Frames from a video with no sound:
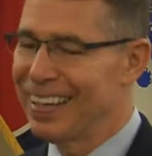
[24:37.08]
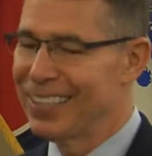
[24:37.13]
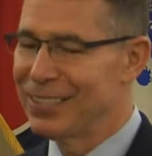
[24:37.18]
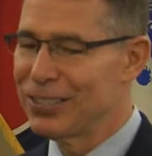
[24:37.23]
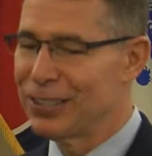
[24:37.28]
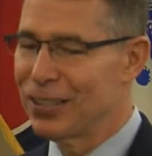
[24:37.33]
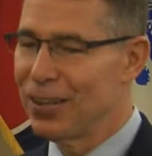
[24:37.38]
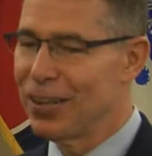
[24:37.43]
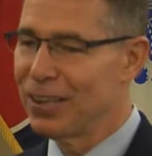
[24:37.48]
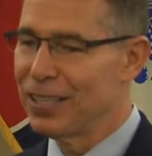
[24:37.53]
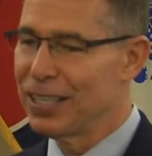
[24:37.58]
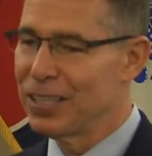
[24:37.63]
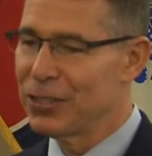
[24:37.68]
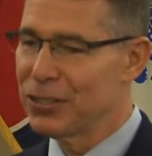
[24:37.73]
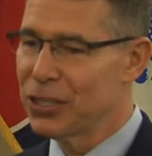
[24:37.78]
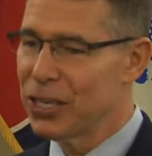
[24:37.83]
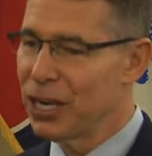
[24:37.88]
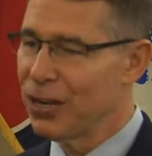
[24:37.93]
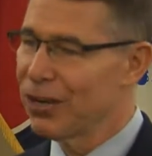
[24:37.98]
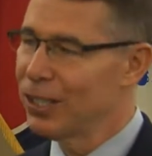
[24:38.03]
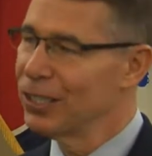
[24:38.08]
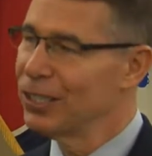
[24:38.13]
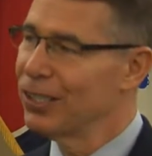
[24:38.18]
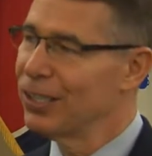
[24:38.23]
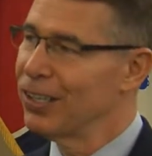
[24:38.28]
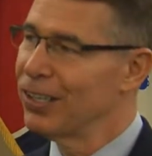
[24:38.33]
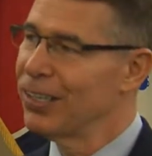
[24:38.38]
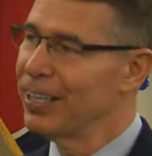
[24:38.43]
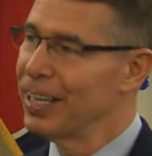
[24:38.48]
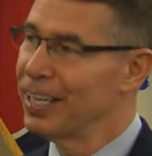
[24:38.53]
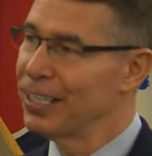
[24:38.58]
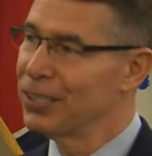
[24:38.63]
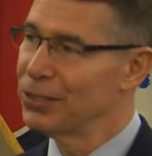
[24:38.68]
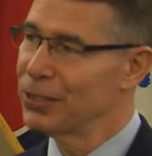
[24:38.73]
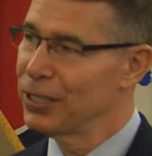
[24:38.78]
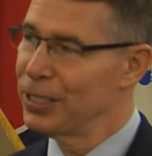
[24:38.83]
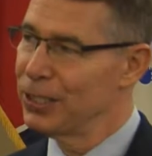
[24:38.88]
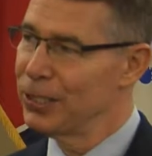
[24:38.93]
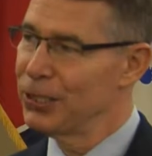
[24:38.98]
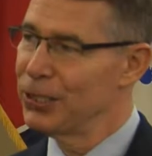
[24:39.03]
I saw his character and
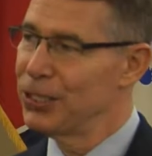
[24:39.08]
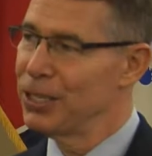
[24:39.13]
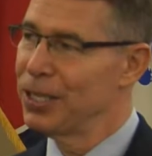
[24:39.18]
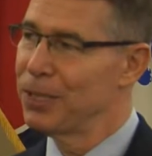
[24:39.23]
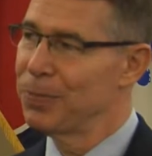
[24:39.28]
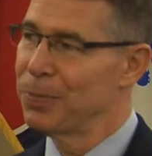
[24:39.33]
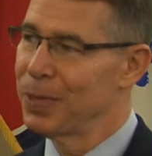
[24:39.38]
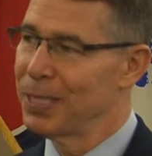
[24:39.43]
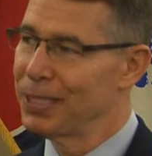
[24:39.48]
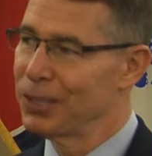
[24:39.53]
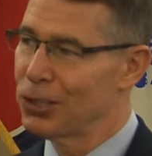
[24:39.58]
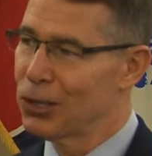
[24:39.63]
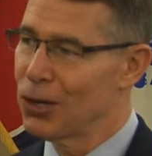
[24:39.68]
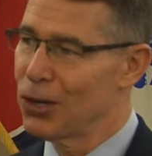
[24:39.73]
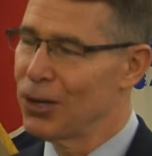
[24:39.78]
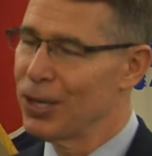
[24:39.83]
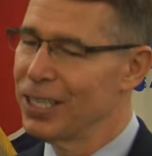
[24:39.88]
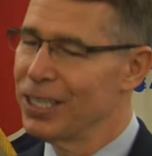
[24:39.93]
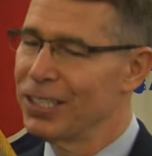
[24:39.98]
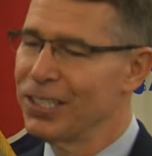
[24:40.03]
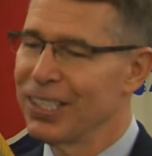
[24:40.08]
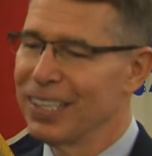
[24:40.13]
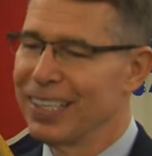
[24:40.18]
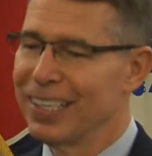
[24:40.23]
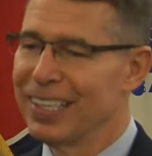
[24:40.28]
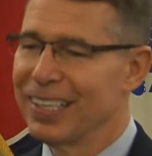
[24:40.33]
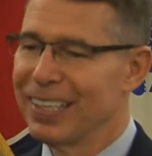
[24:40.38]
his leadership and his courage.